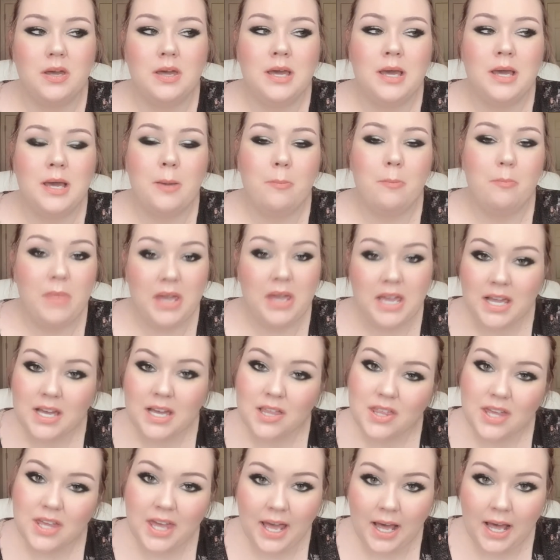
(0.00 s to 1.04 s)
make
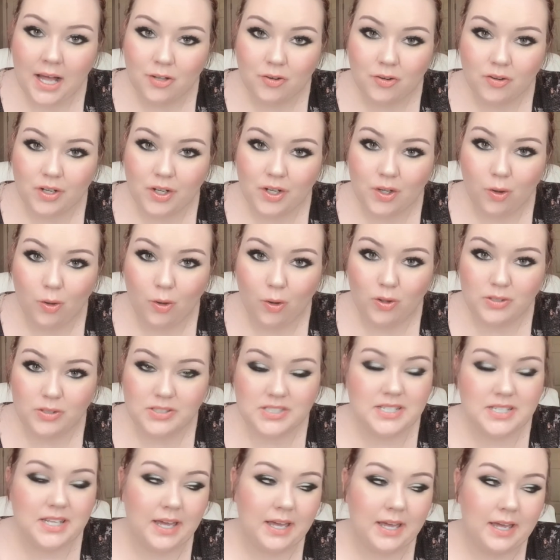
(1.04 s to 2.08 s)
the calorie goal
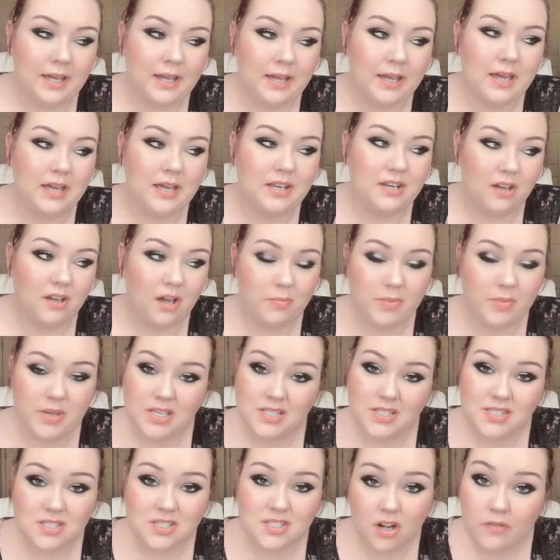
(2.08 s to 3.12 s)
today and not be in
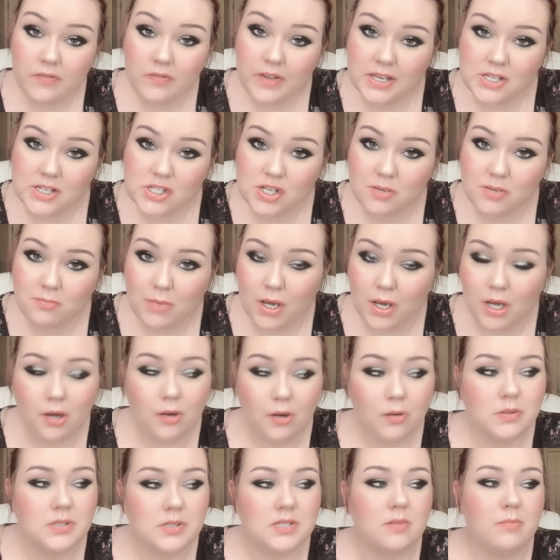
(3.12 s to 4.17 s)
starvation
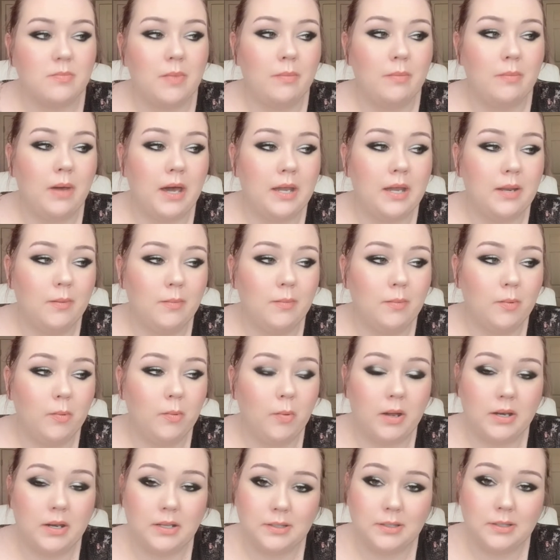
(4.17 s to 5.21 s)
mode, so my body will
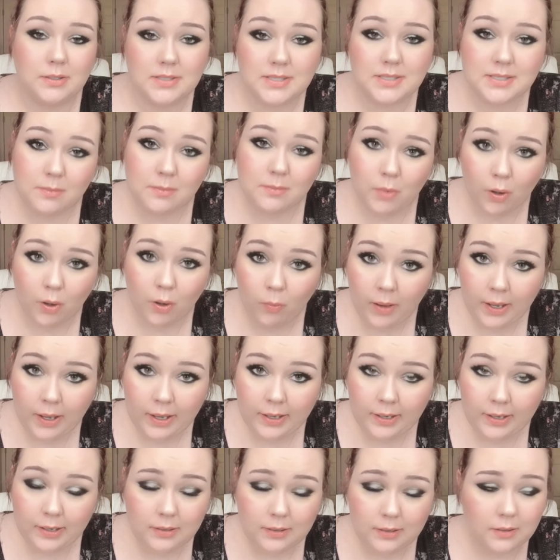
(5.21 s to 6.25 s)
want to lose some more
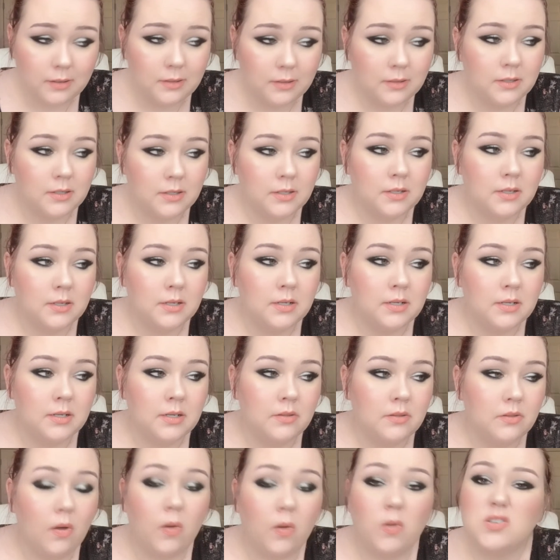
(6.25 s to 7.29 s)
weight.
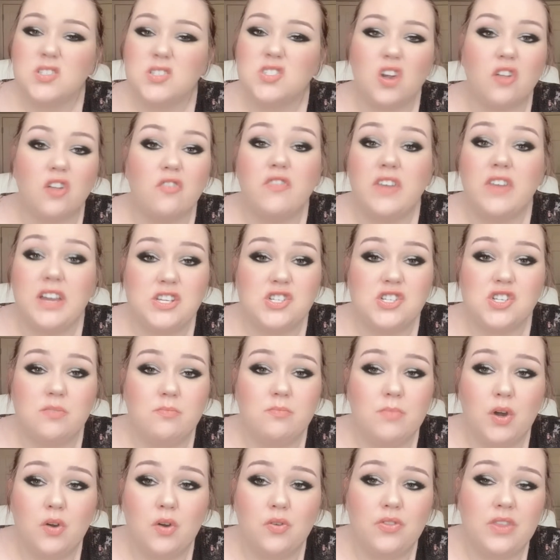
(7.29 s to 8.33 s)
The whole starvation
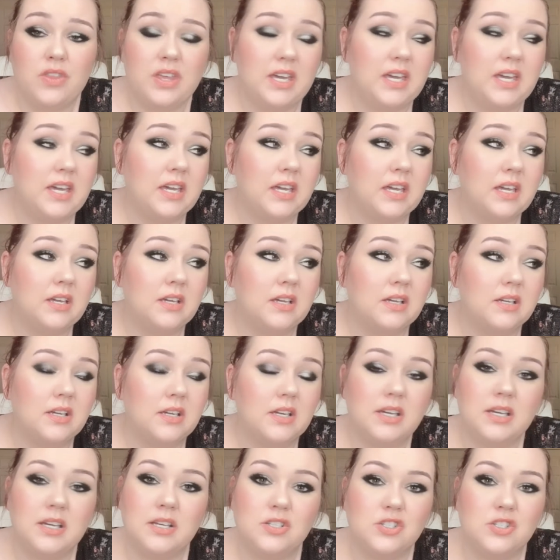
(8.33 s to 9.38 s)
mode thing
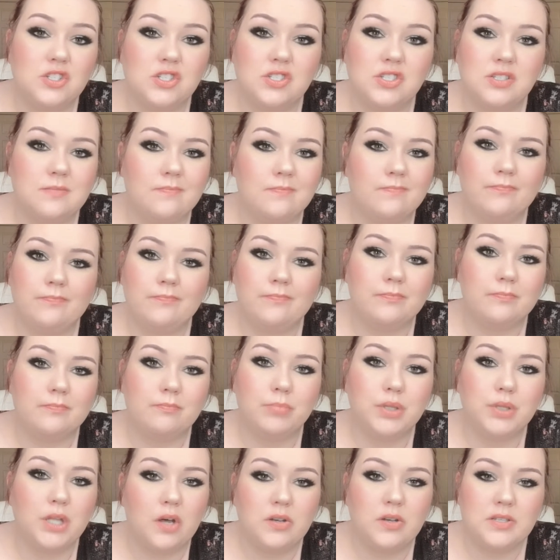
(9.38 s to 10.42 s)
just
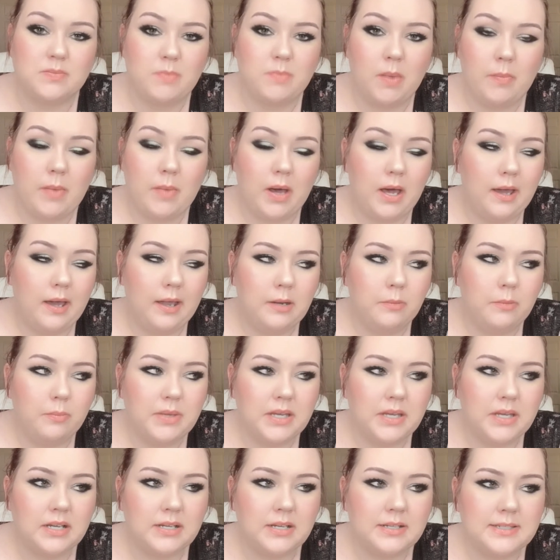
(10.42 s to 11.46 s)
blows my mind
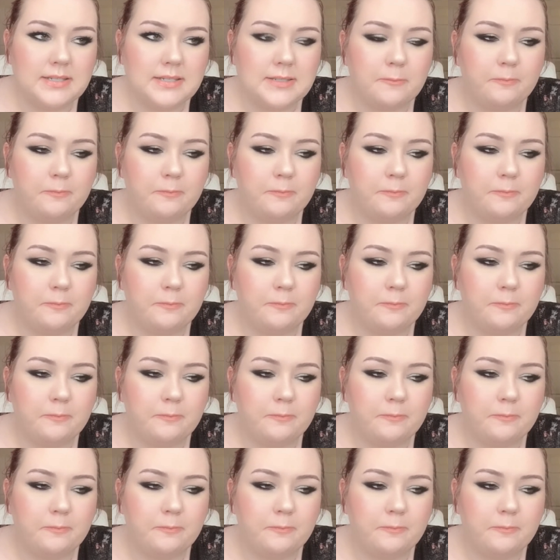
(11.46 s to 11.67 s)
because